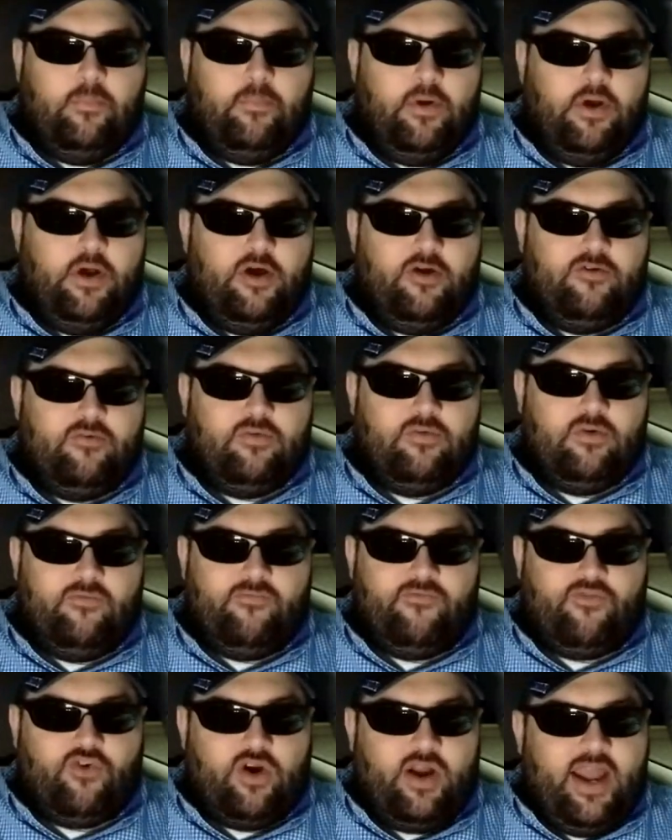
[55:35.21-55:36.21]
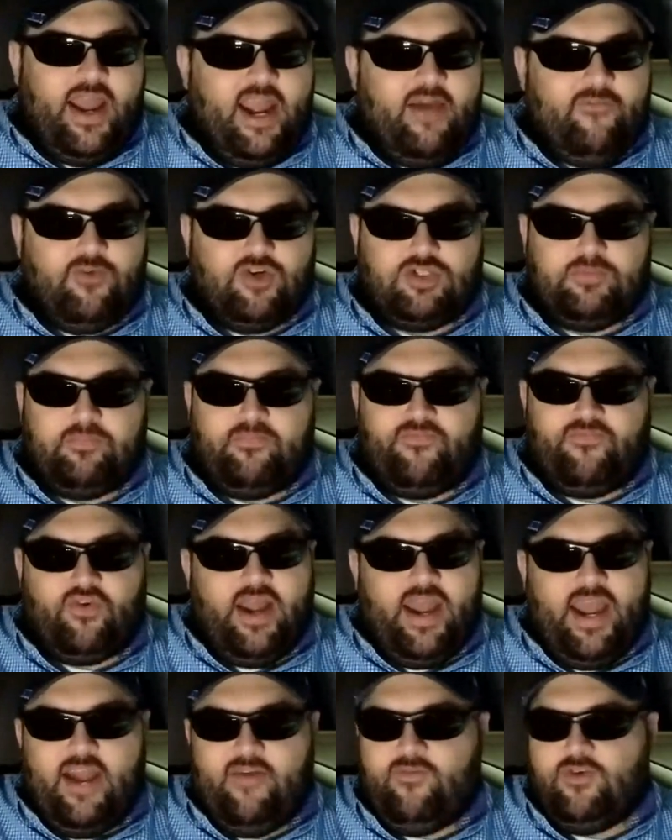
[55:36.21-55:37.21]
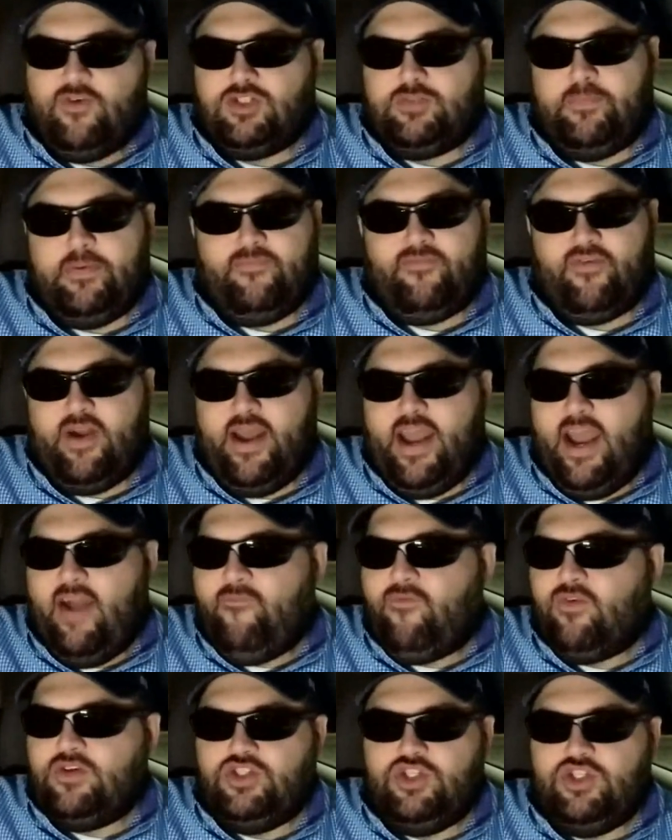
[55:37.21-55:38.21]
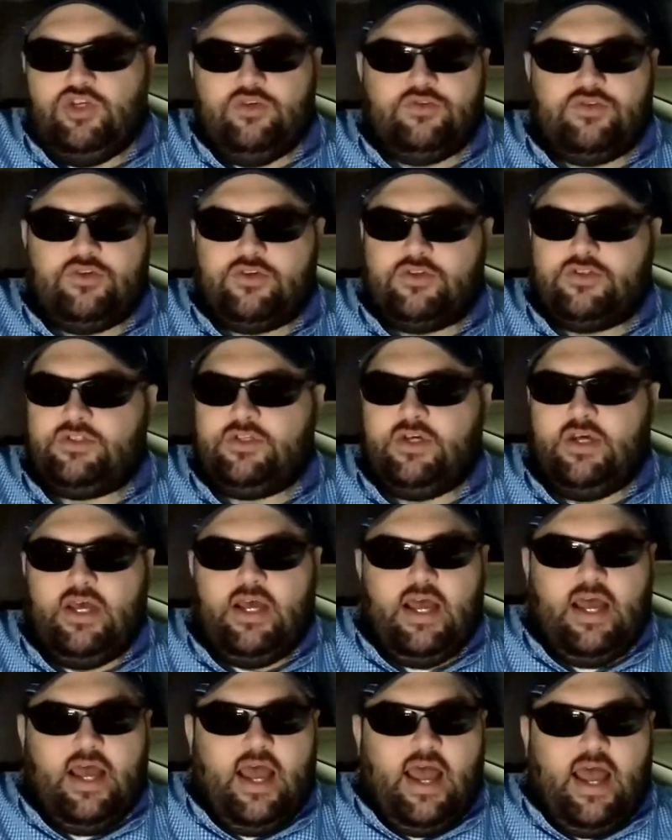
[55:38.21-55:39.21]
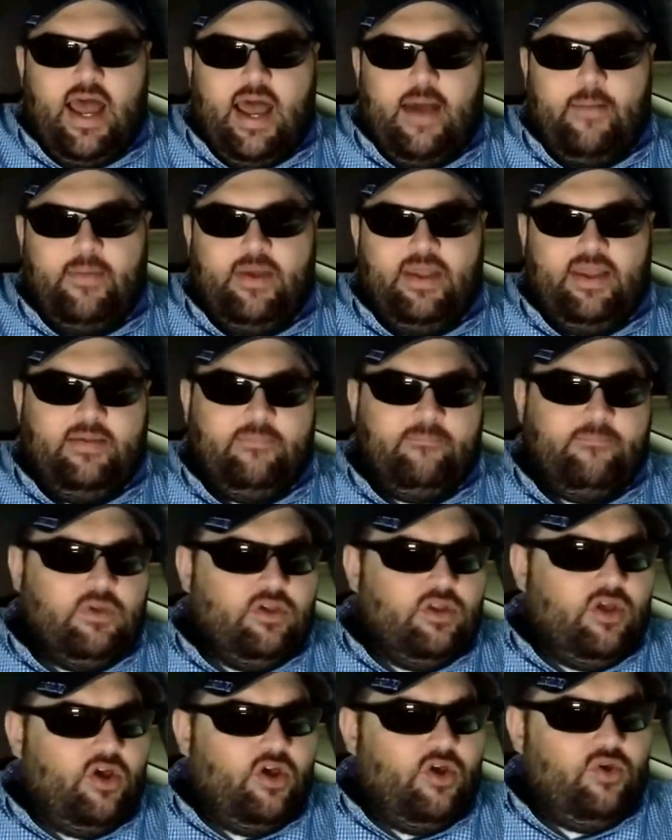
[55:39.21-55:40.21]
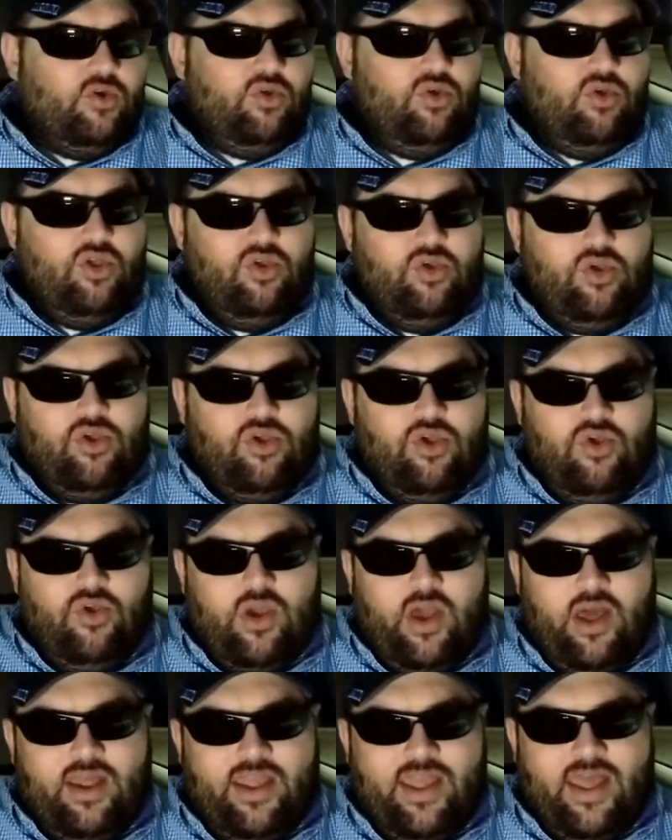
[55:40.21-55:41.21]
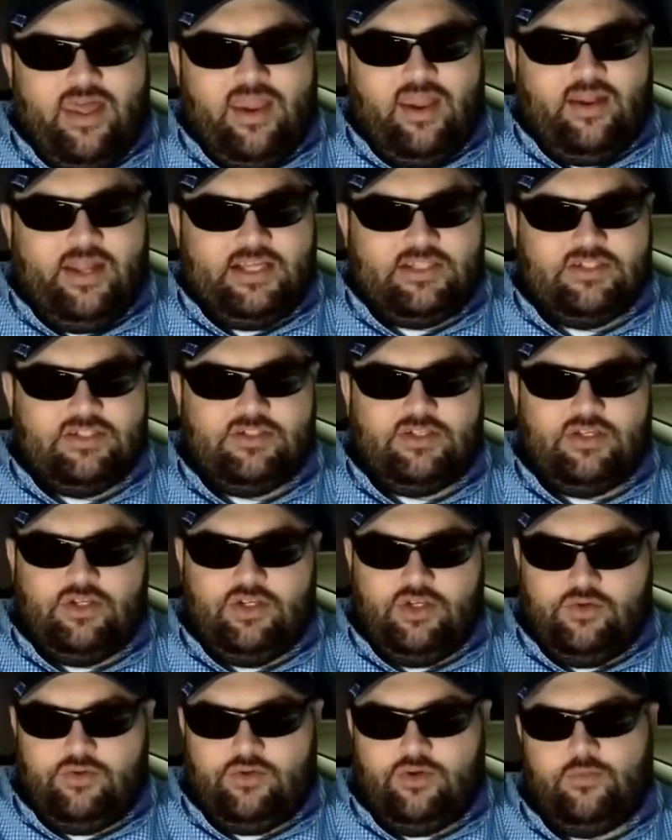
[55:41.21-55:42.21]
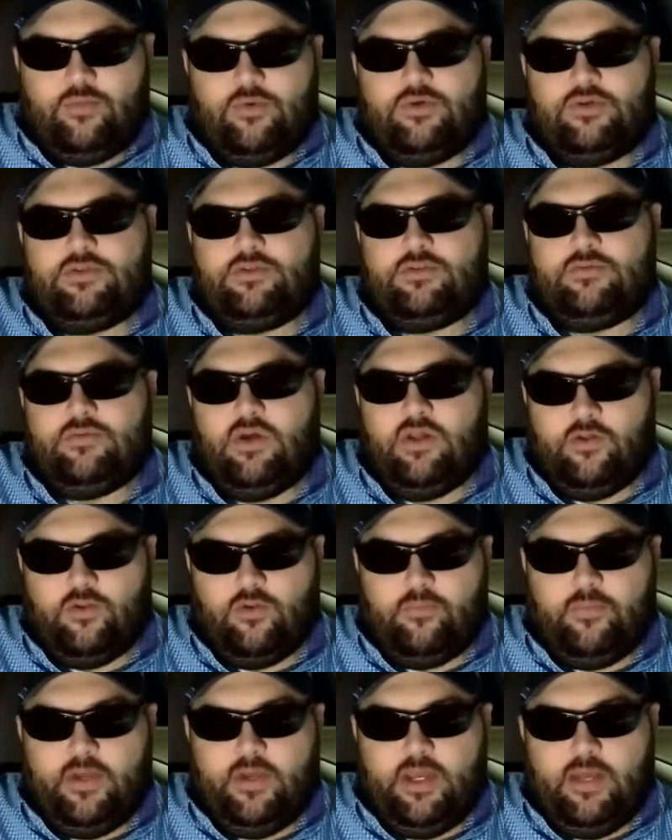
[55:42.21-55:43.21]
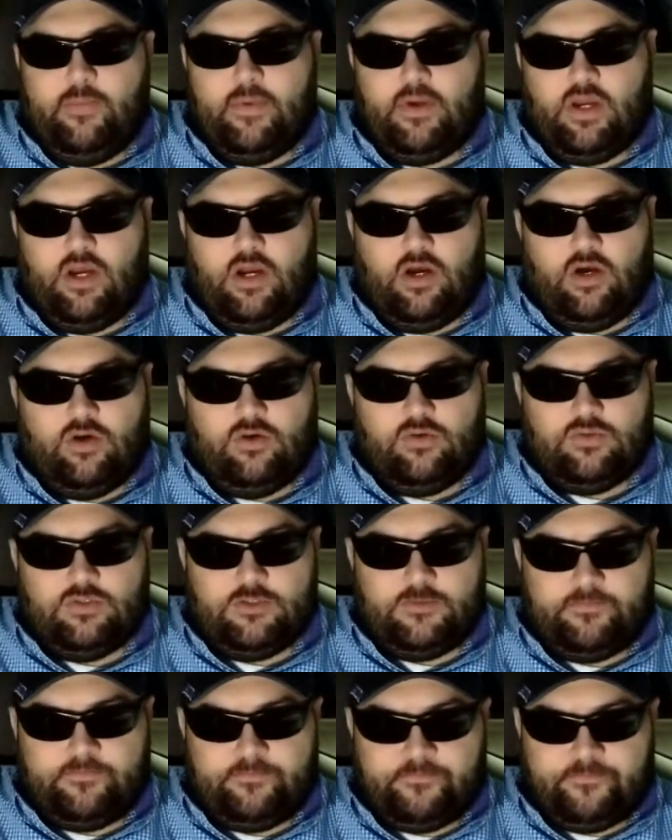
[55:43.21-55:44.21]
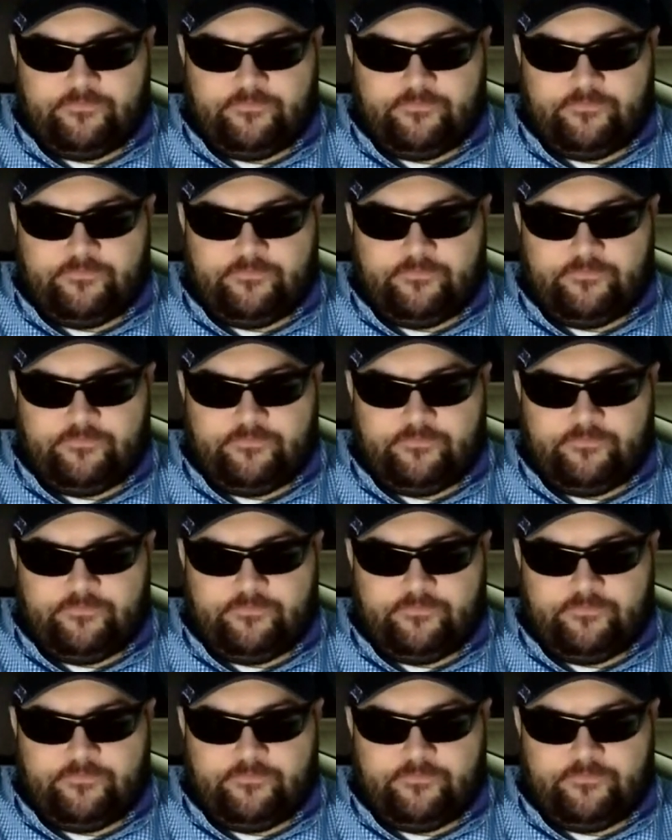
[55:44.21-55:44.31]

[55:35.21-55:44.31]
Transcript: But for average for average for average users, I mean, you know, you, you, you got to kind of listen to YouTubers a little bit because,